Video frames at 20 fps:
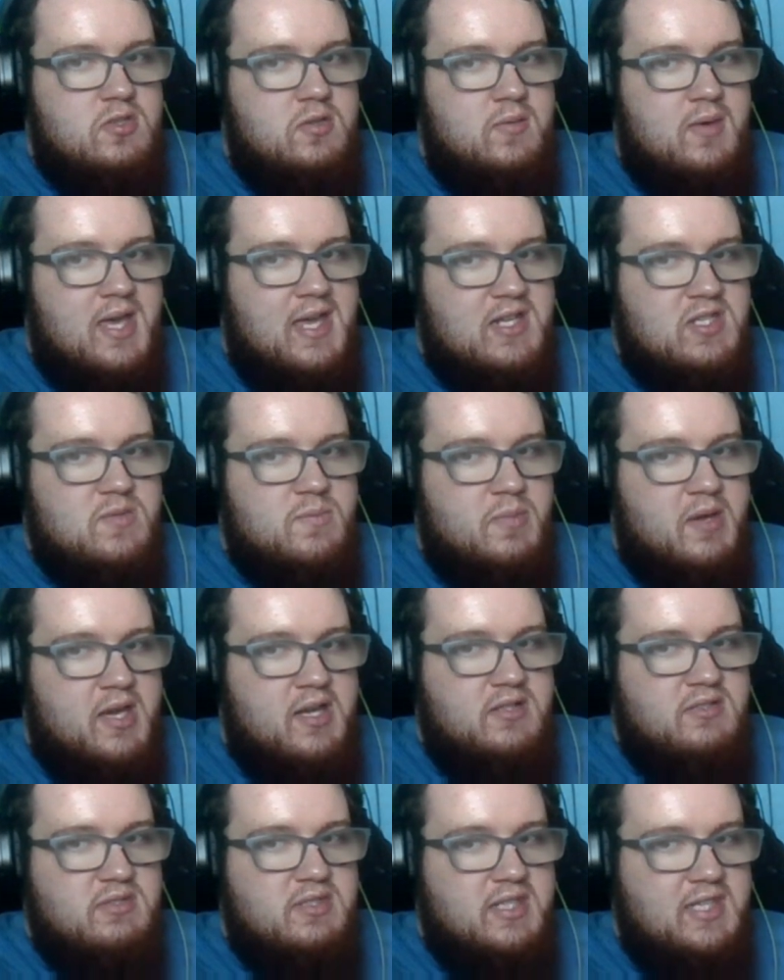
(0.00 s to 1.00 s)
to
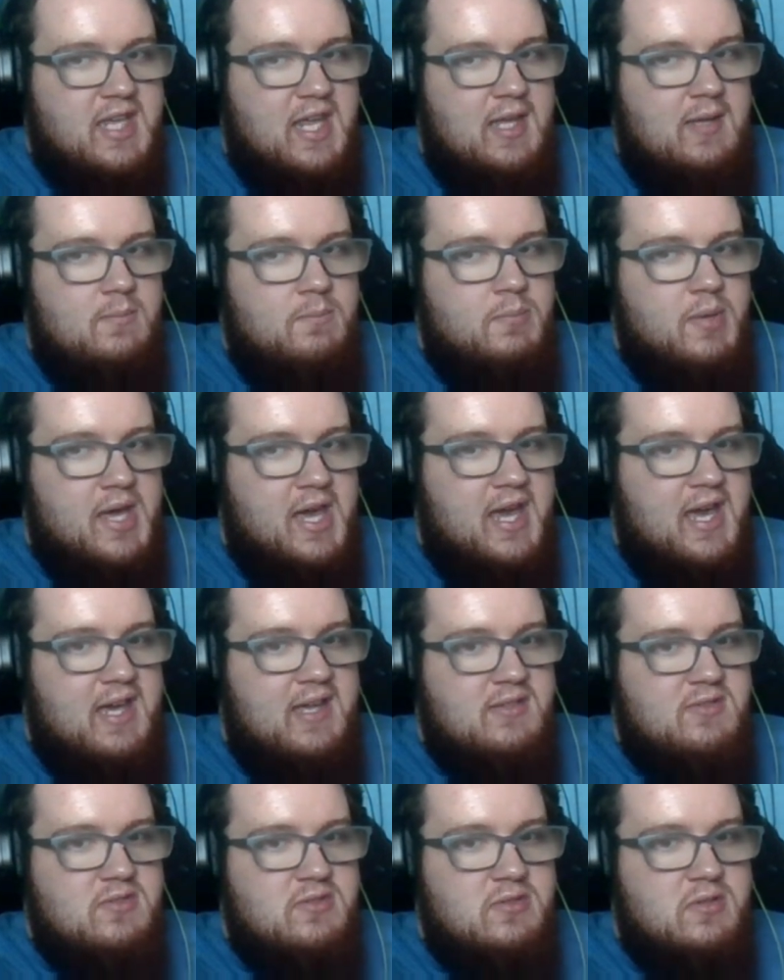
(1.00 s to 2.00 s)
Xbox Game
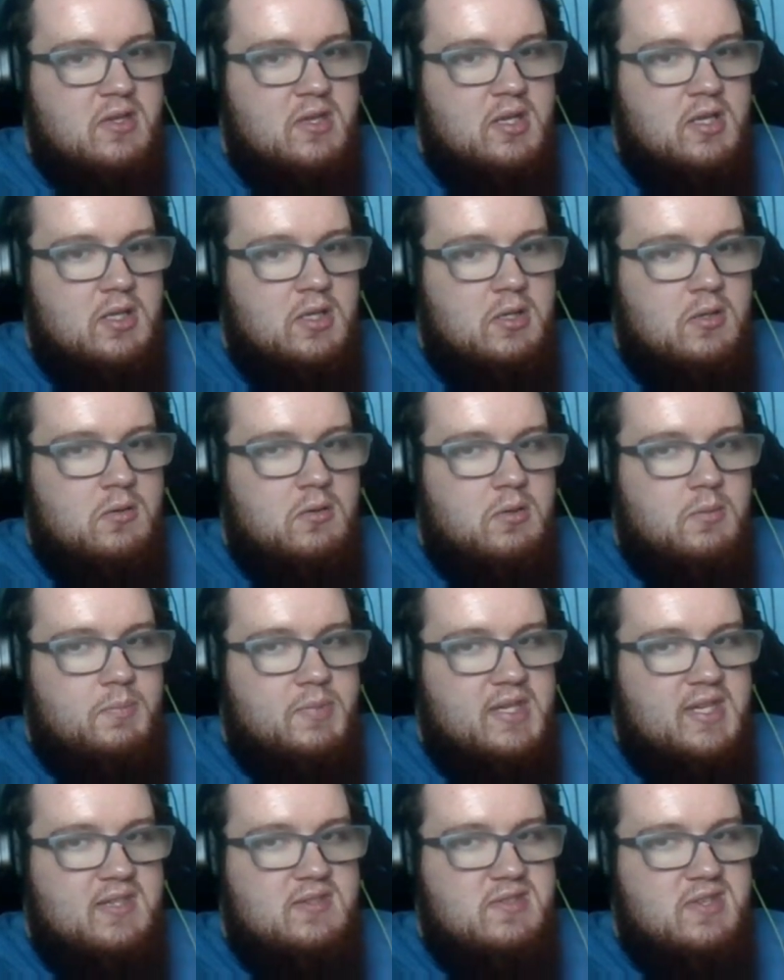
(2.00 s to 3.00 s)
Pass or
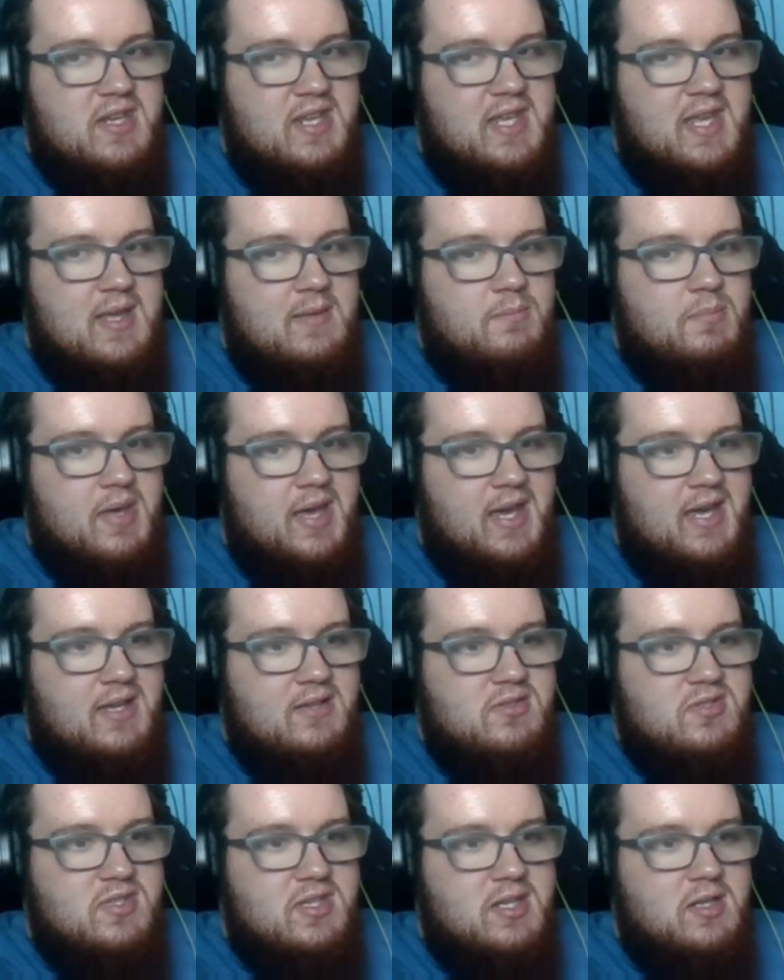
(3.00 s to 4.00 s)
PC Game
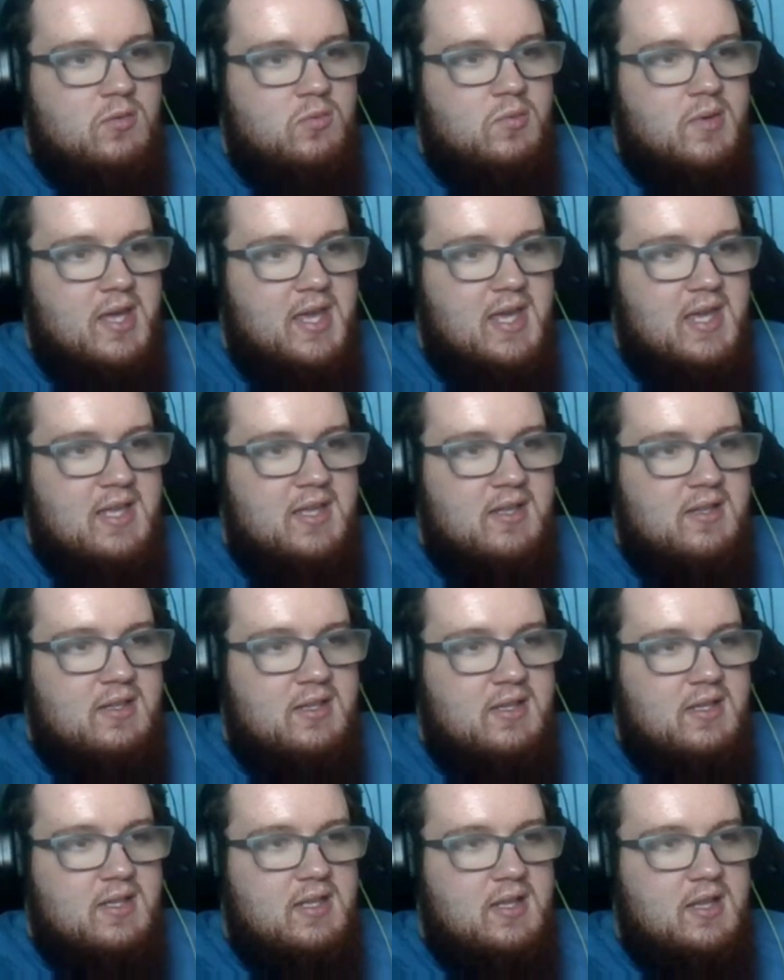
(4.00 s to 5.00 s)
Pass in a way
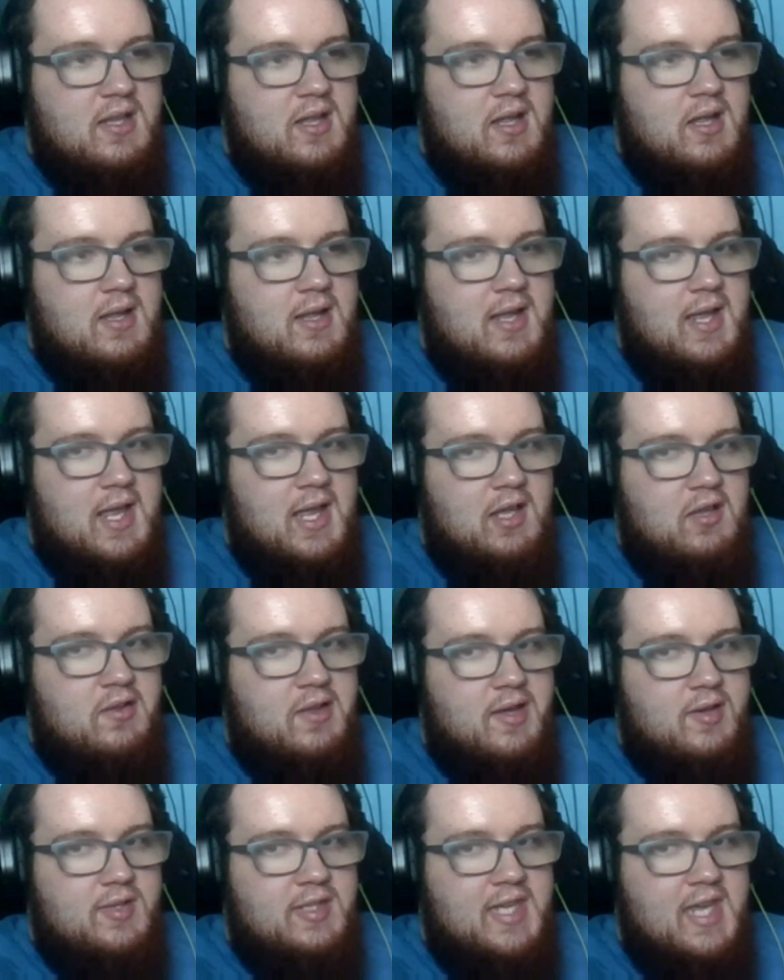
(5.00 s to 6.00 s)
and
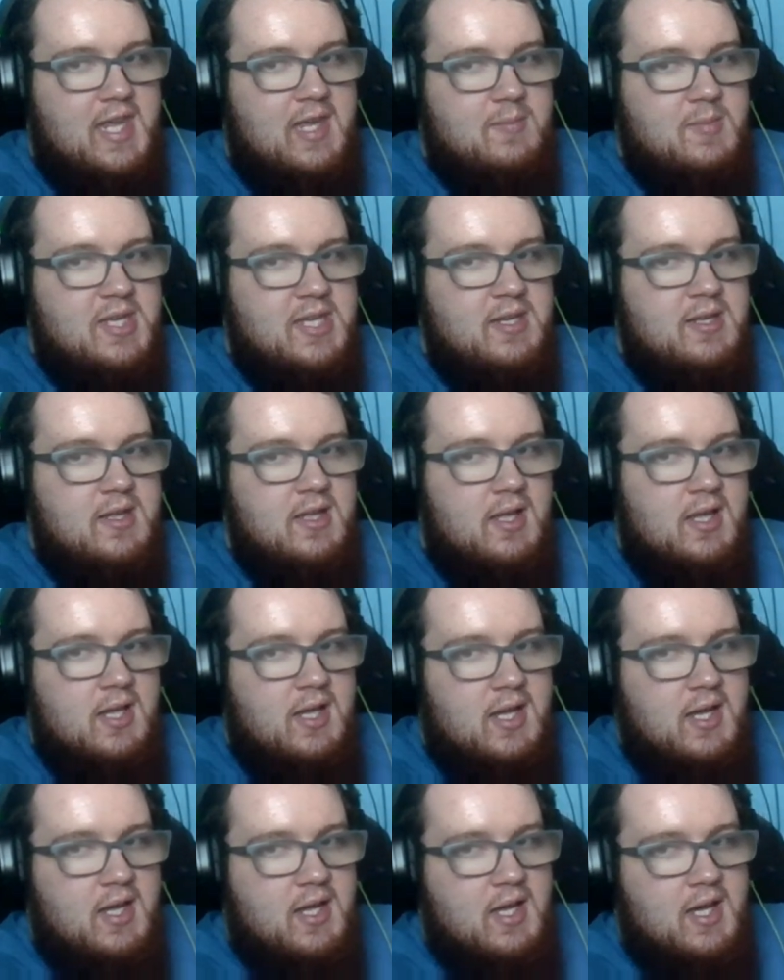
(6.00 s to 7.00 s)
cloud gaming.
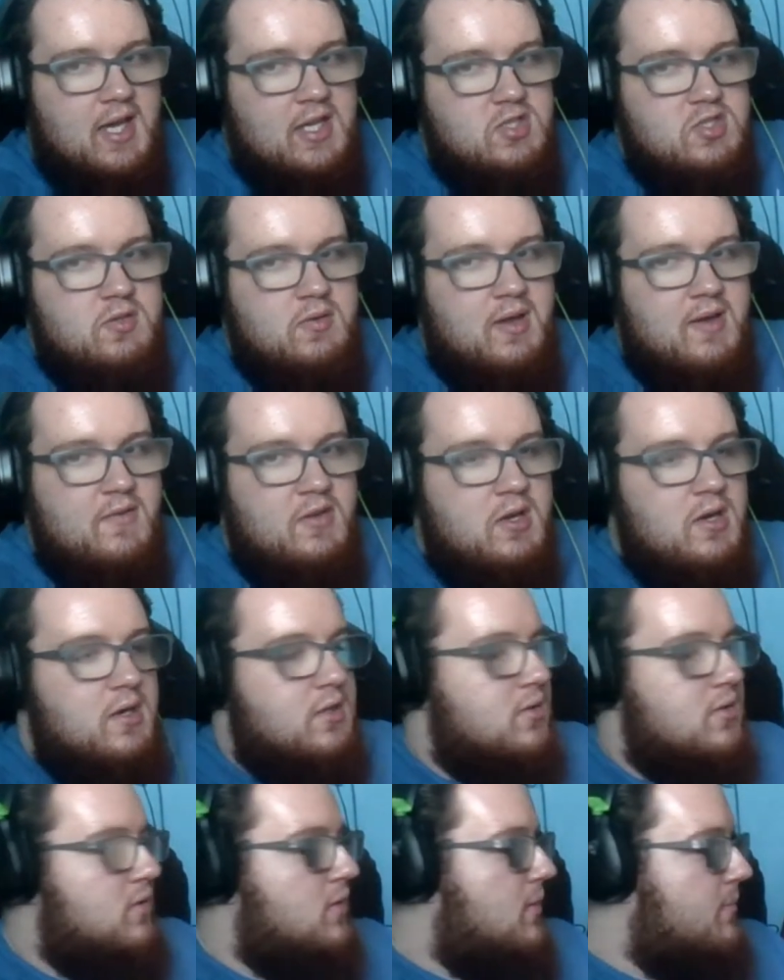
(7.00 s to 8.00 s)
Uh, I do have an
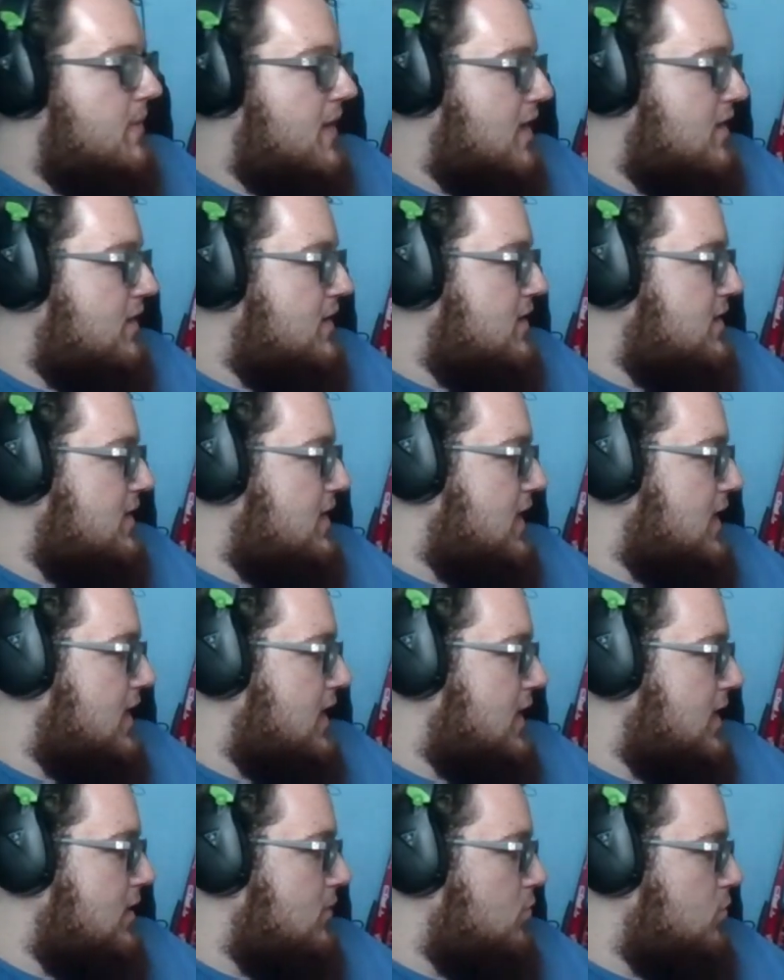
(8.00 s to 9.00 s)
article about it,
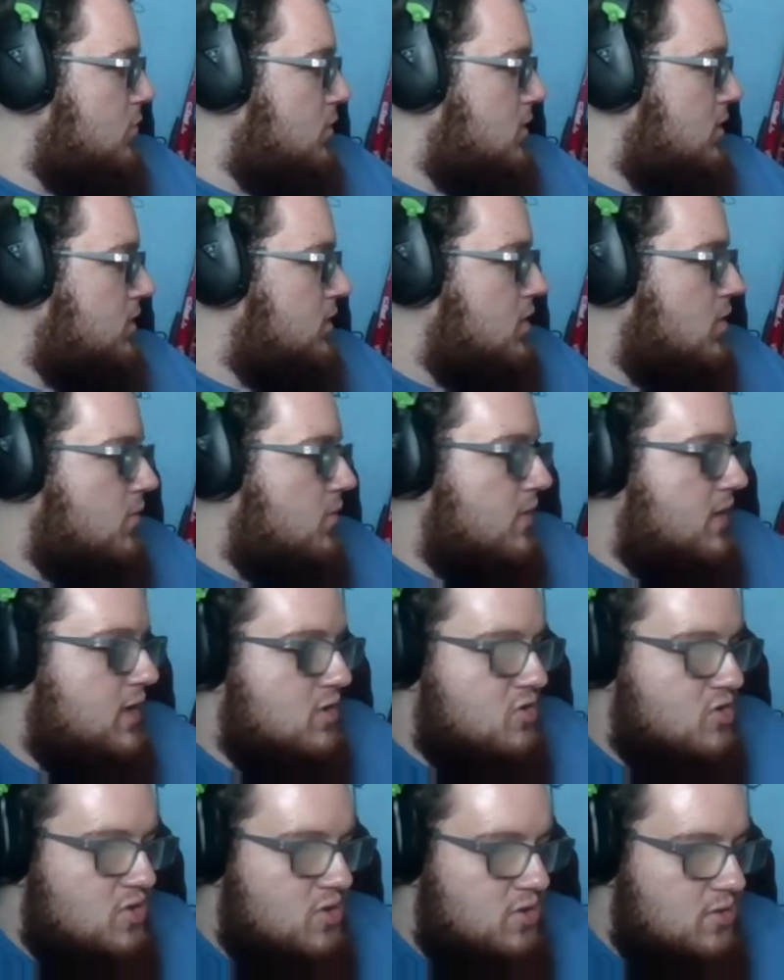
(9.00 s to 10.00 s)
and we're
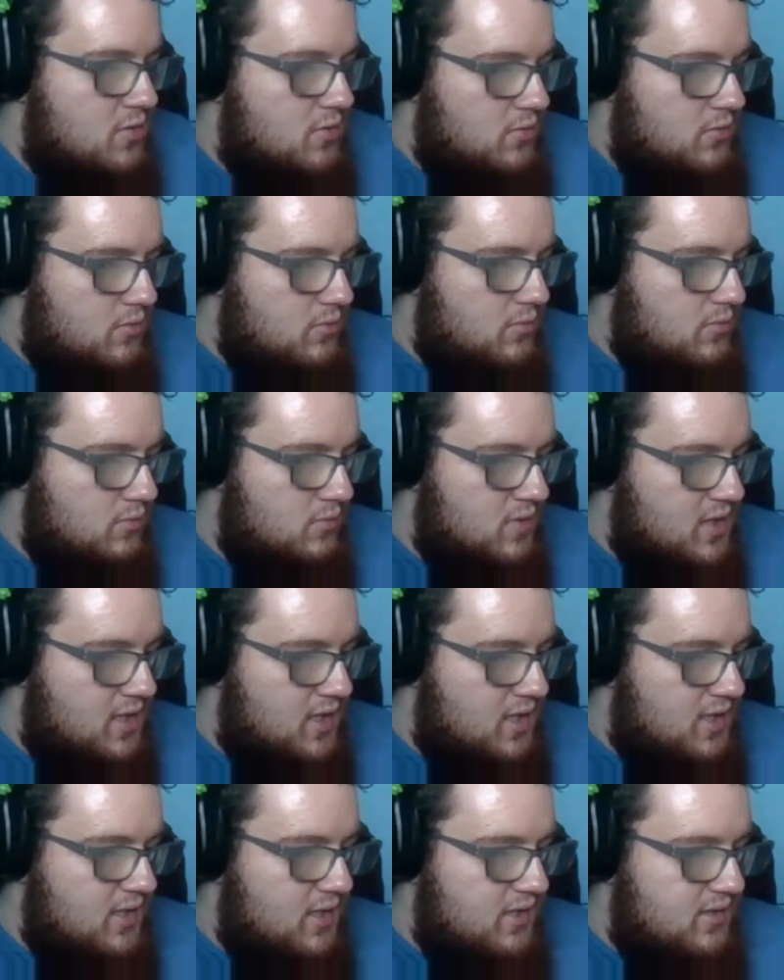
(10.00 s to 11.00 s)
going to
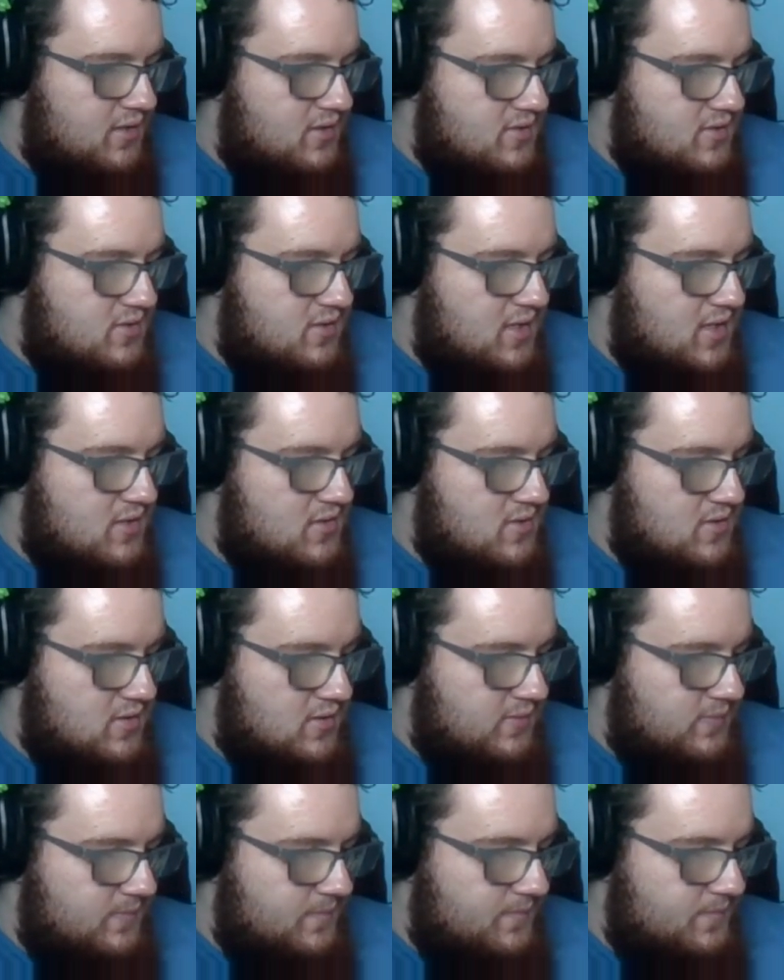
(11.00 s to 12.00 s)
uh, discuss it.